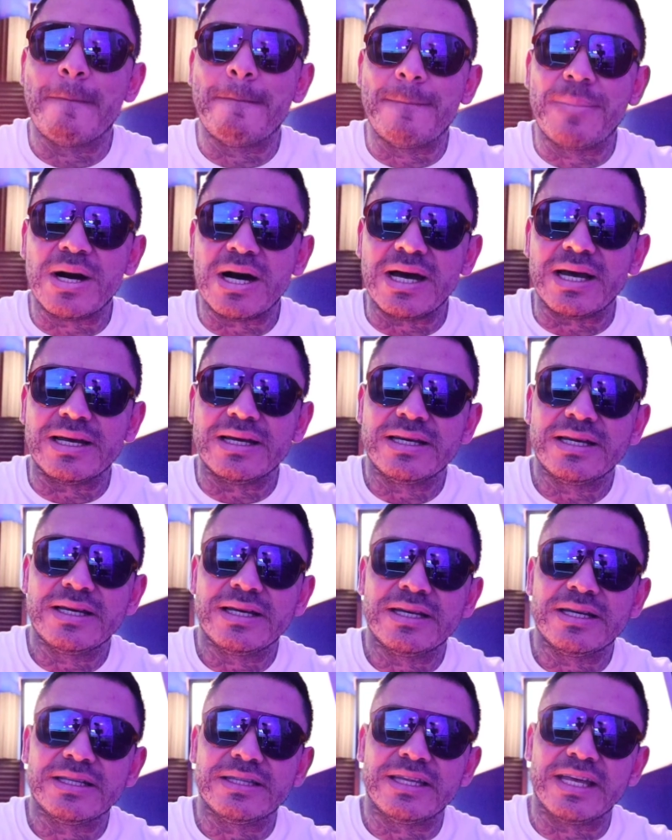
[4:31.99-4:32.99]
but
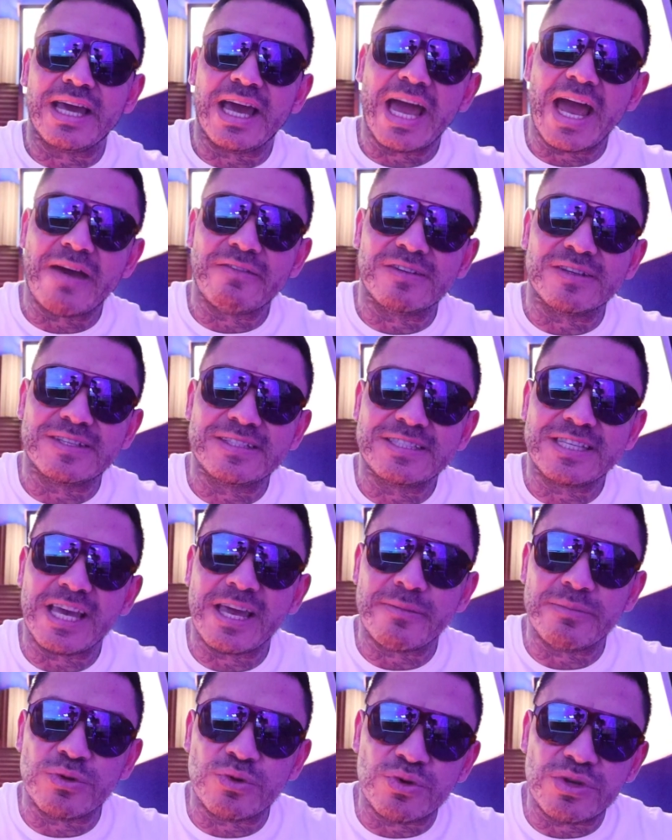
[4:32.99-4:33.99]
they have the
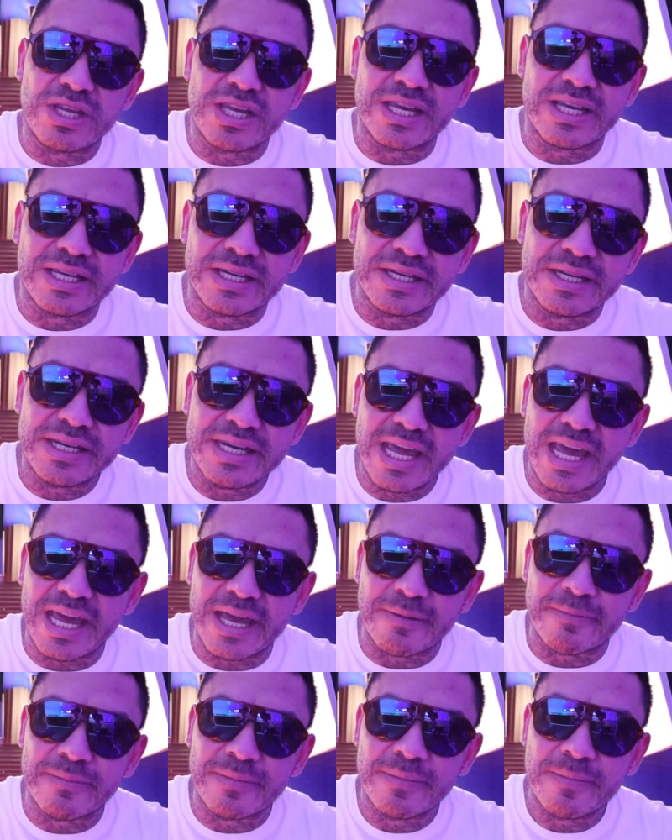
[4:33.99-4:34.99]
same unique
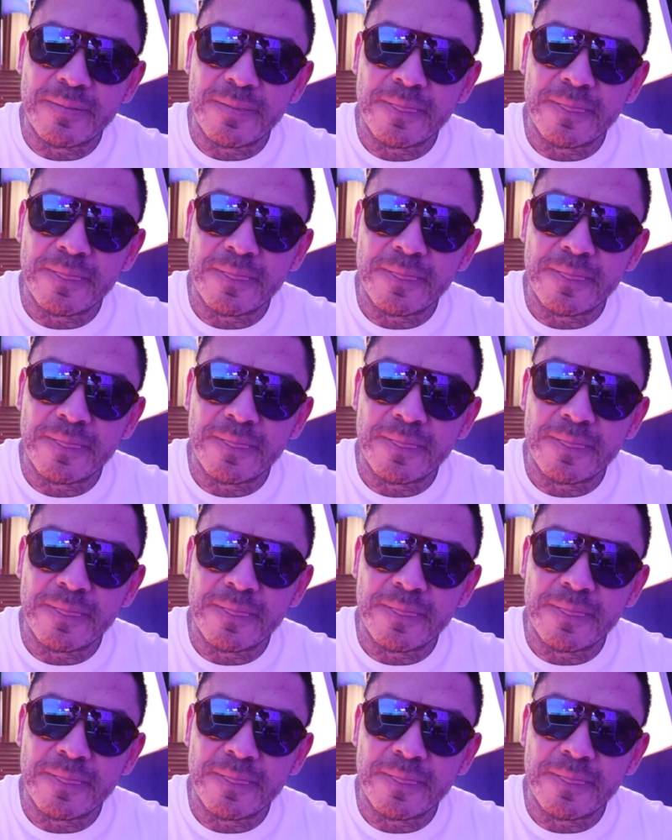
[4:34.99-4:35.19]
name.